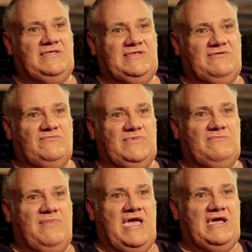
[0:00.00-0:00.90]
has given me
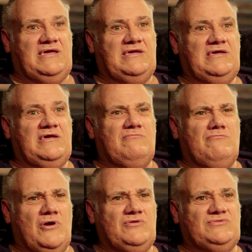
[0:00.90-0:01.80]
back
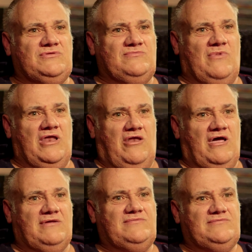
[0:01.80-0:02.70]
most of my life.